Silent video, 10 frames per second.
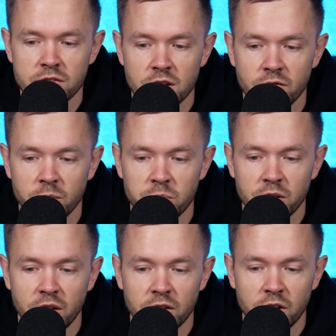something
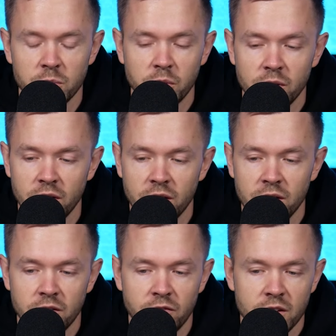pretty incredible.
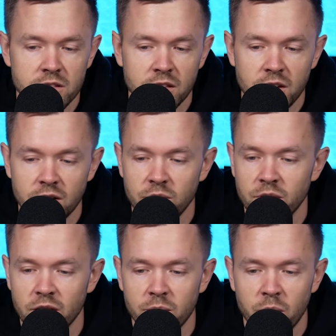And the things that they're
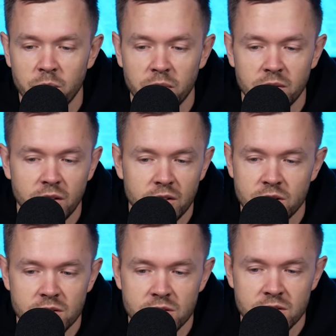doing at the moment, they're
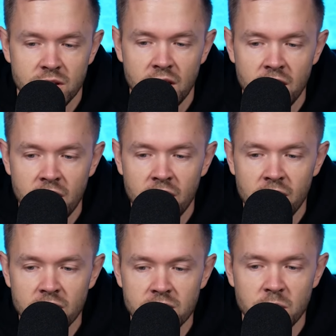just
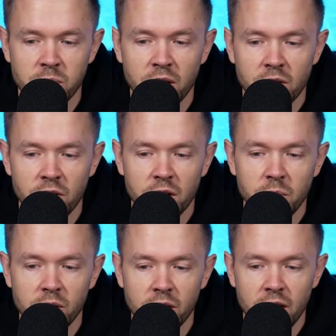simply
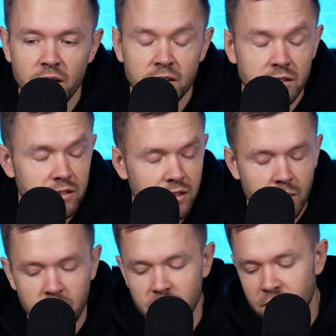incredible. And
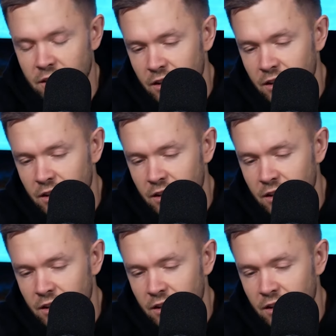I mean...